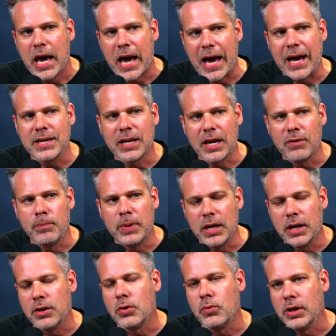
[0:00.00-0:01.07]
as I've
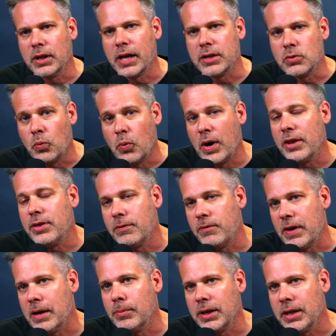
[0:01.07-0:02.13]
begun to realize what the
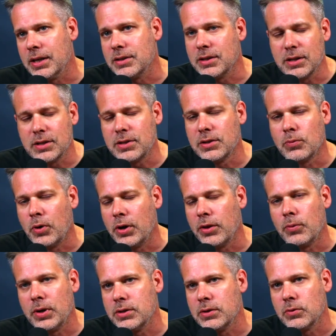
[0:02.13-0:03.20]
family is. And this is one of the
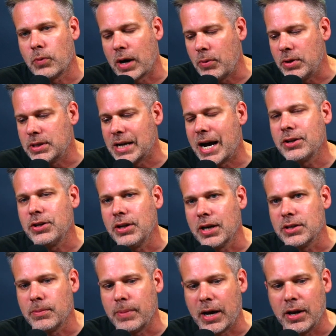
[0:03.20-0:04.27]
reasons why we talk to you
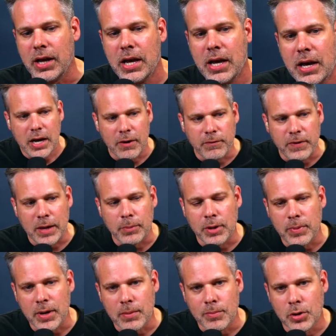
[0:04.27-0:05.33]
guys about a family
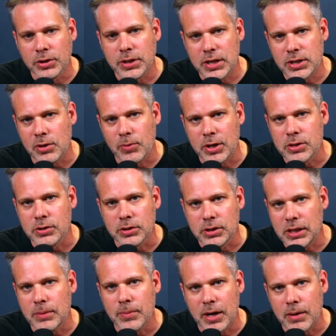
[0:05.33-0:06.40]
being a multi-generational
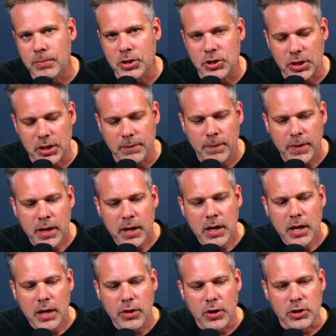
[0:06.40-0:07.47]
team on mission.
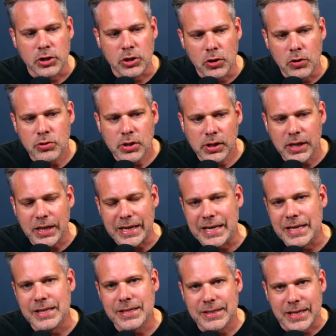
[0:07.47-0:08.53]
There's usually
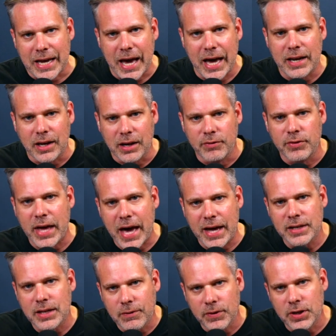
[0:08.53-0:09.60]
inside of that
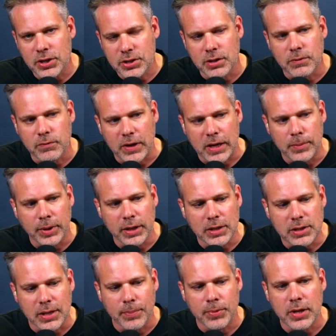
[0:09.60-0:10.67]
definition of family
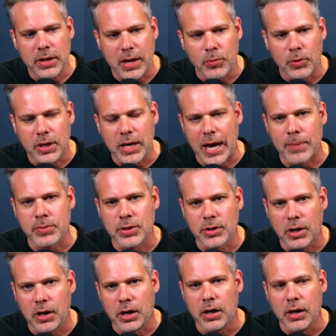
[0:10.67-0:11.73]
something that will capture
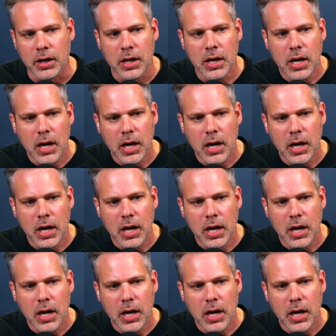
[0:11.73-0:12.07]
the heart